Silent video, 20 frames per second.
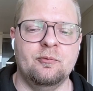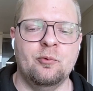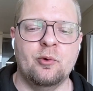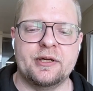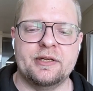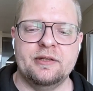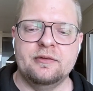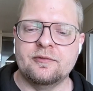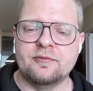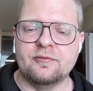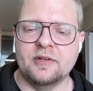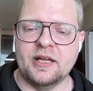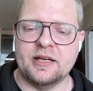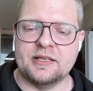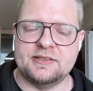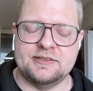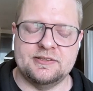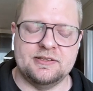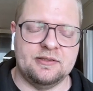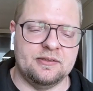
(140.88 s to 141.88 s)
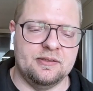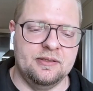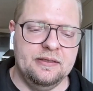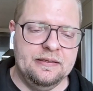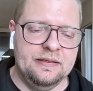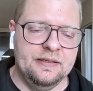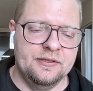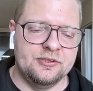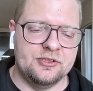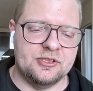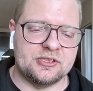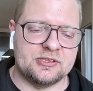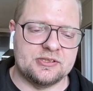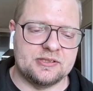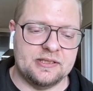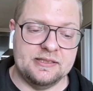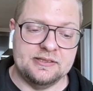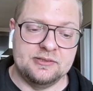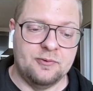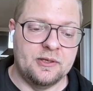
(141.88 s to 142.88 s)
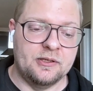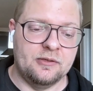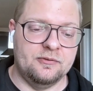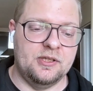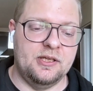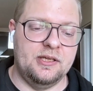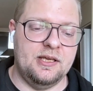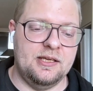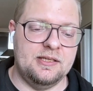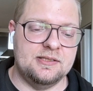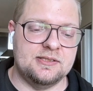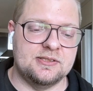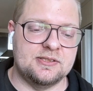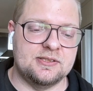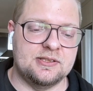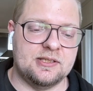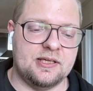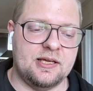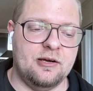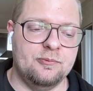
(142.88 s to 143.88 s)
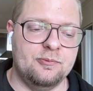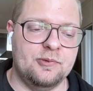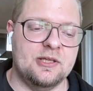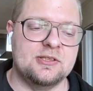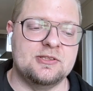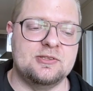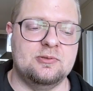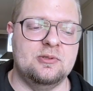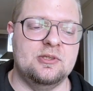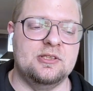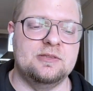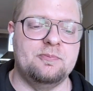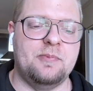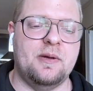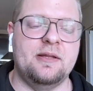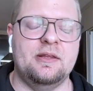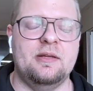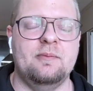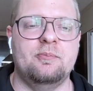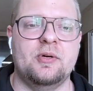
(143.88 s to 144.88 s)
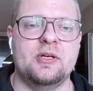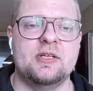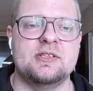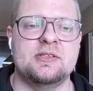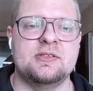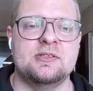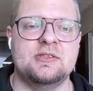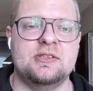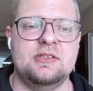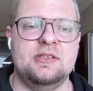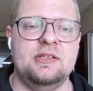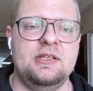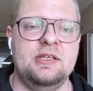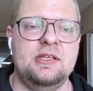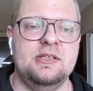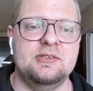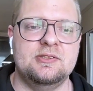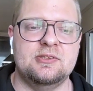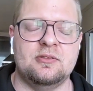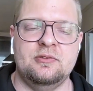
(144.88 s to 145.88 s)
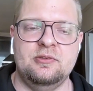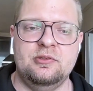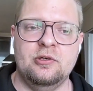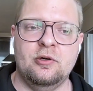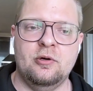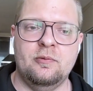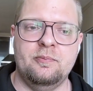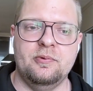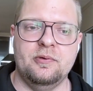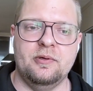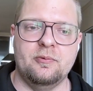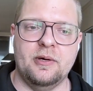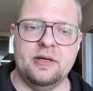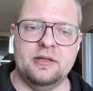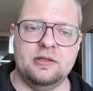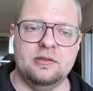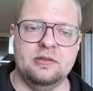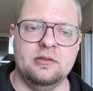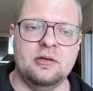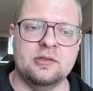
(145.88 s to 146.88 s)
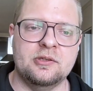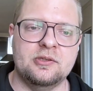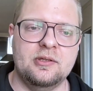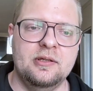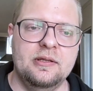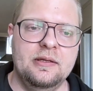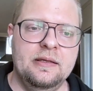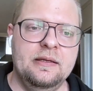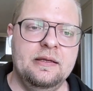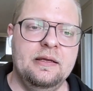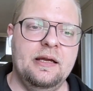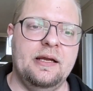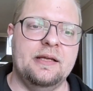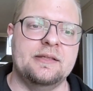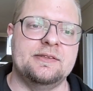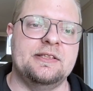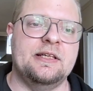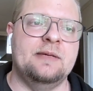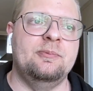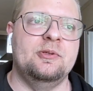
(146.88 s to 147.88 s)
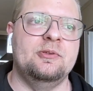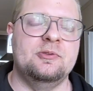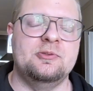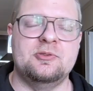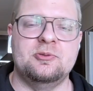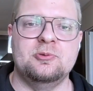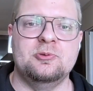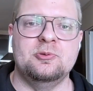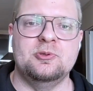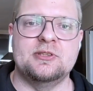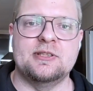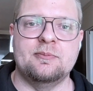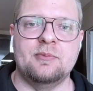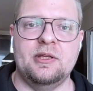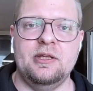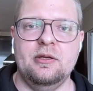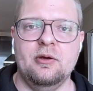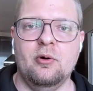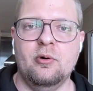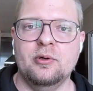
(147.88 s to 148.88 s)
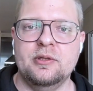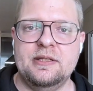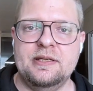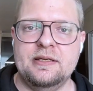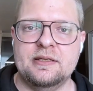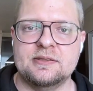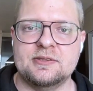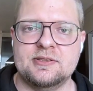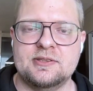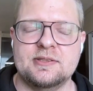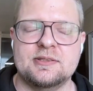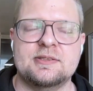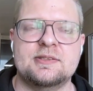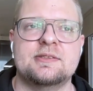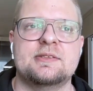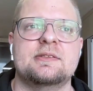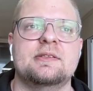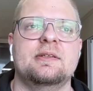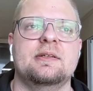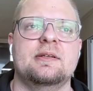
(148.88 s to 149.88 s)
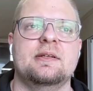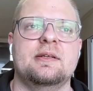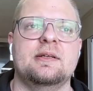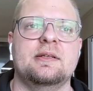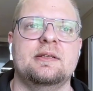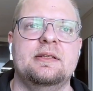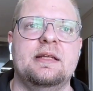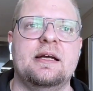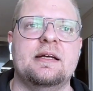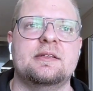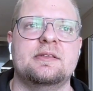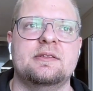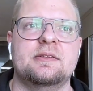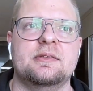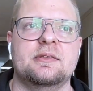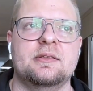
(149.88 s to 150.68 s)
Working with Flexion, just as one of the cases, it helped us to expand the presence in the Eastern Europe quite a lot and tapping into some of the audiences that